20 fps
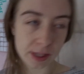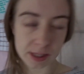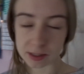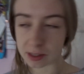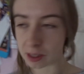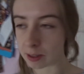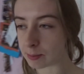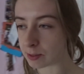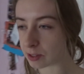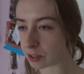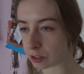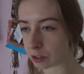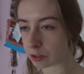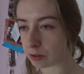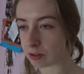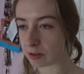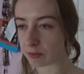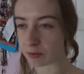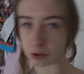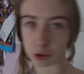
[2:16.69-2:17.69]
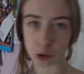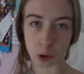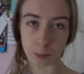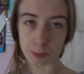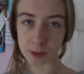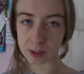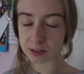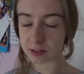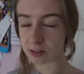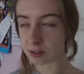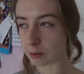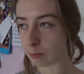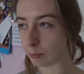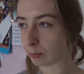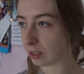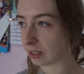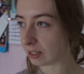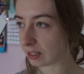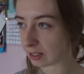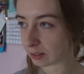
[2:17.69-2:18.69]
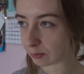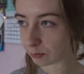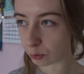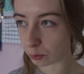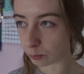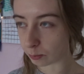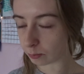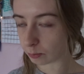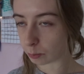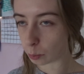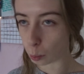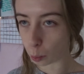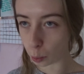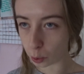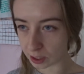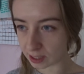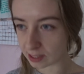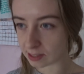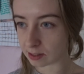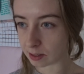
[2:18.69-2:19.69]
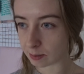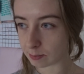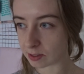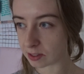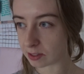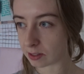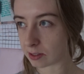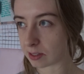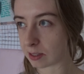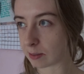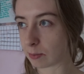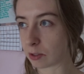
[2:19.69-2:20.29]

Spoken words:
assignments are two different topics completely from what it is I'm discussing,